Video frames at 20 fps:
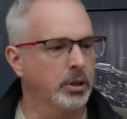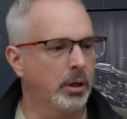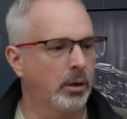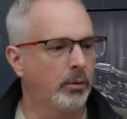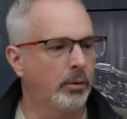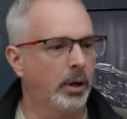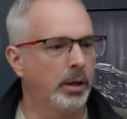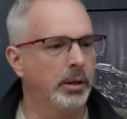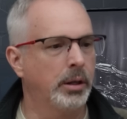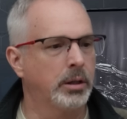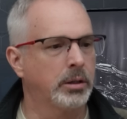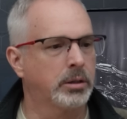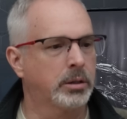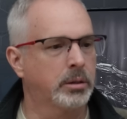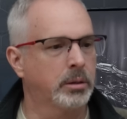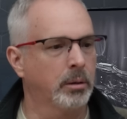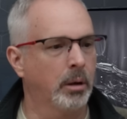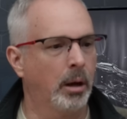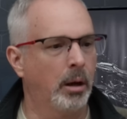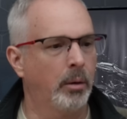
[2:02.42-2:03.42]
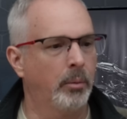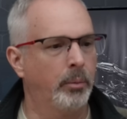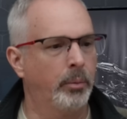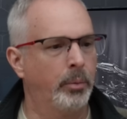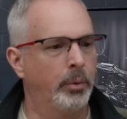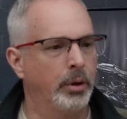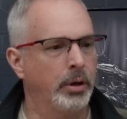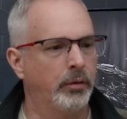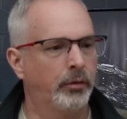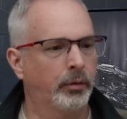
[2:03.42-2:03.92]
going to run this
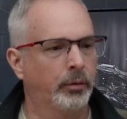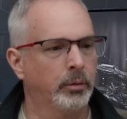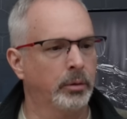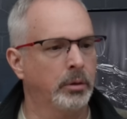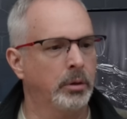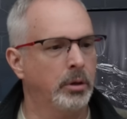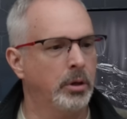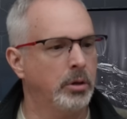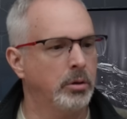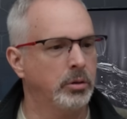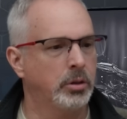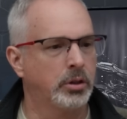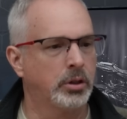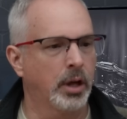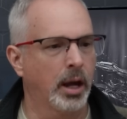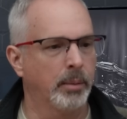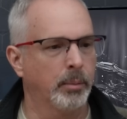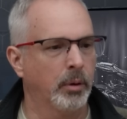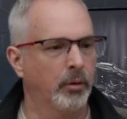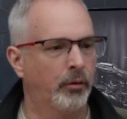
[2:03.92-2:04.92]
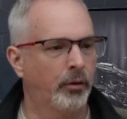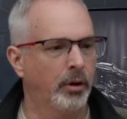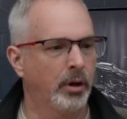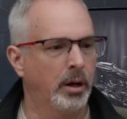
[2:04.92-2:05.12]
brief news segment for